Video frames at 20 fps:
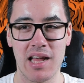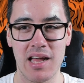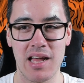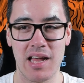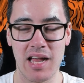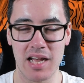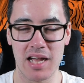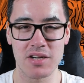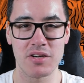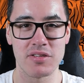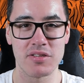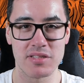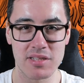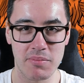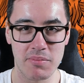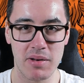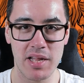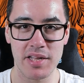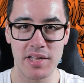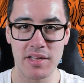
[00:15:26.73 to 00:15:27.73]
and good to
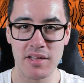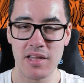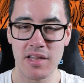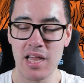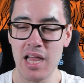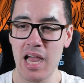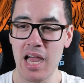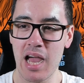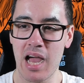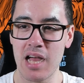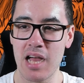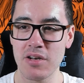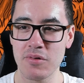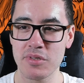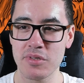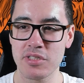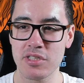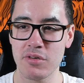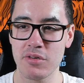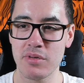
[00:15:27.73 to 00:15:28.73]
play. And
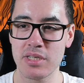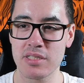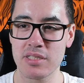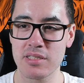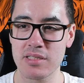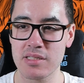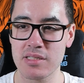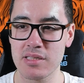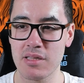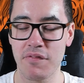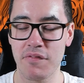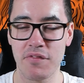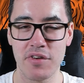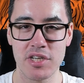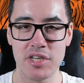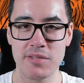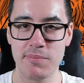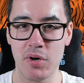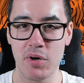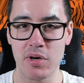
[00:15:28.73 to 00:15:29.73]
also, it's the
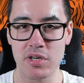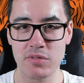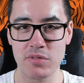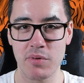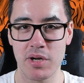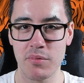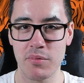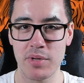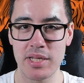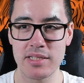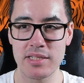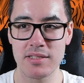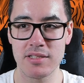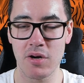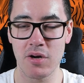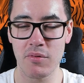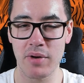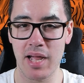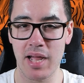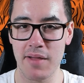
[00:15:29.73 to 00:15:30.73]
first box where we
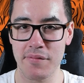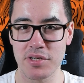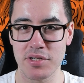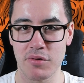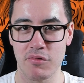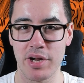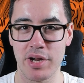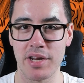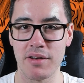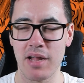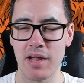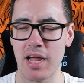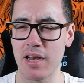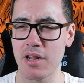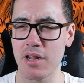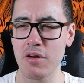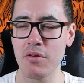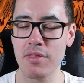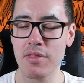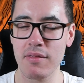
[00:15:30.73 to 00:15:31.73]
don't have terrain. And I
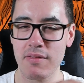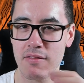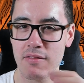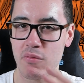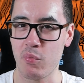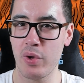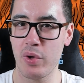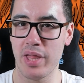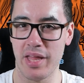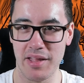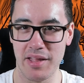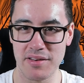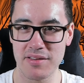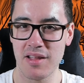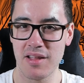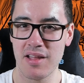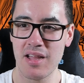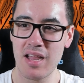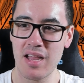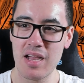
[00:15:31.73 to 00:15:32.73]
know this is weird,
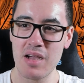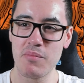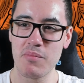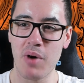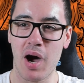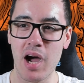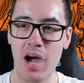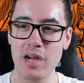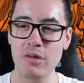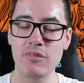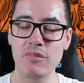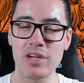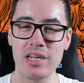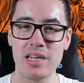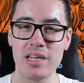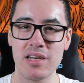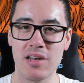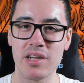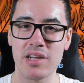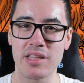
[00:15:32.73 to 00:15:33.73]
but I
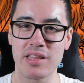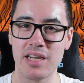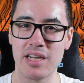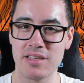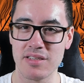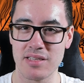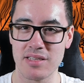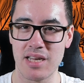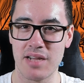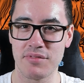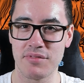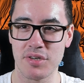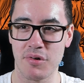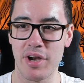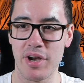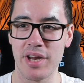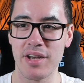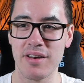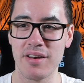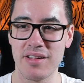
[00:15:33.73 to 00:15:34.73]
really like that it doesn't have
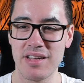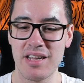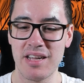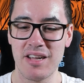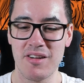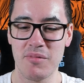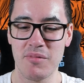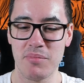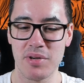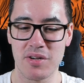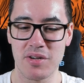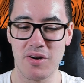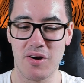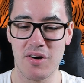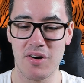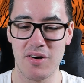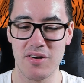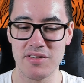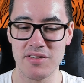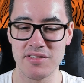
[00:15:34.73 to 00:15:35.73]
terrain,
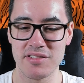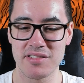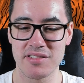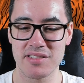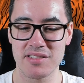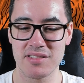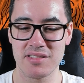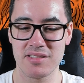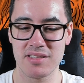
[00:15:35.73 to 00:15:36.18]
because